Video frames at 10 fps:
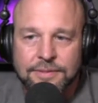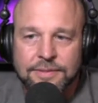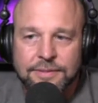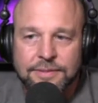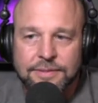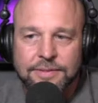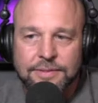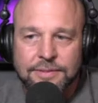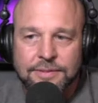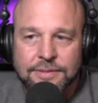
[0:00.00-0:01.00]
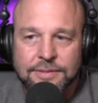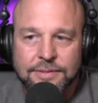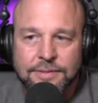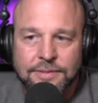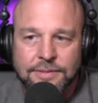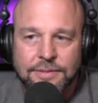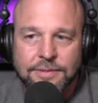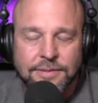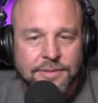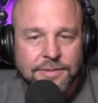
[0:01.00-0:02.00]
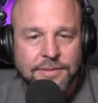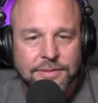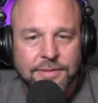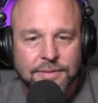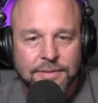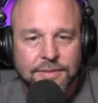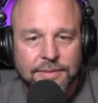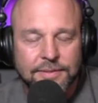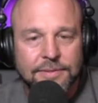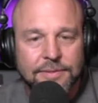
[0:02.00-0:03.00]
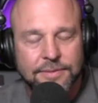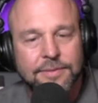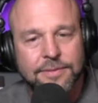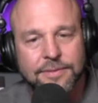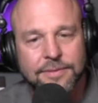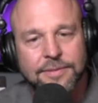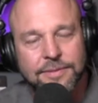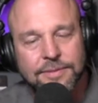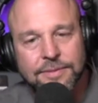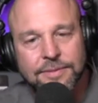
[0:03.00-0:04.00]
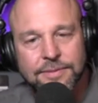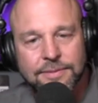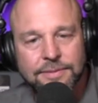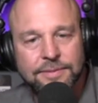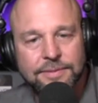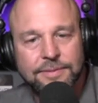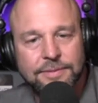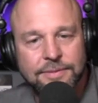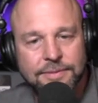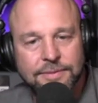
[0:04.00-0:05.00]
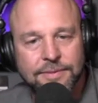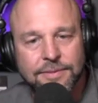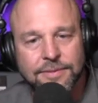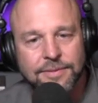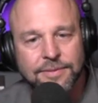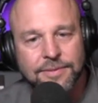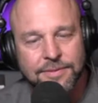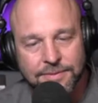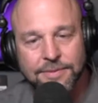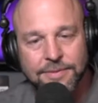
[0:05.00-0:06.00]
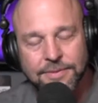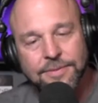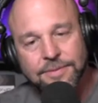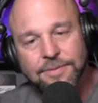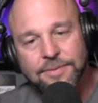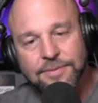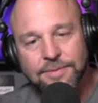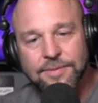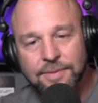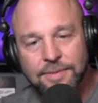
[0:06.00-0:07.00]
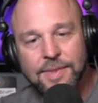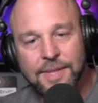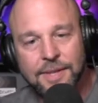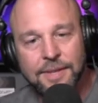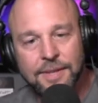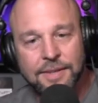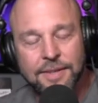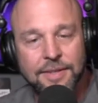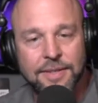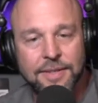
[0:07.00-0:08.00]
[no speech]